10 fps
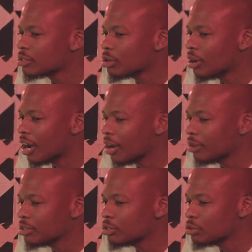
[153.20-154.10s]
So how
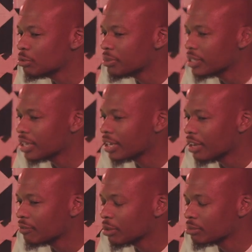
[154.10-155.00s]
did you, being a
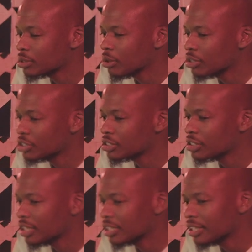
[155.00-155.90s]
guy from Sosh
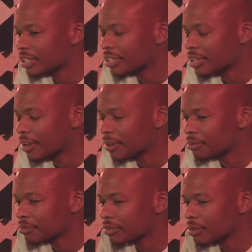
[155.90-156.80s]
in
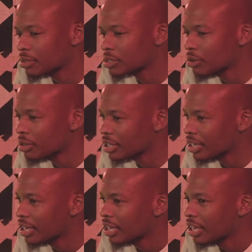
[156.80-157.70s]

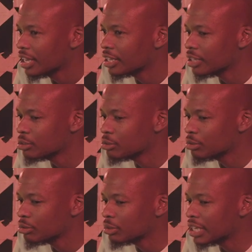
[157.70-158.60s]
Pretoria, get to
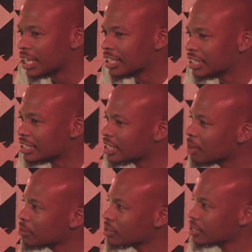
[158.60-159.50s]
create that type of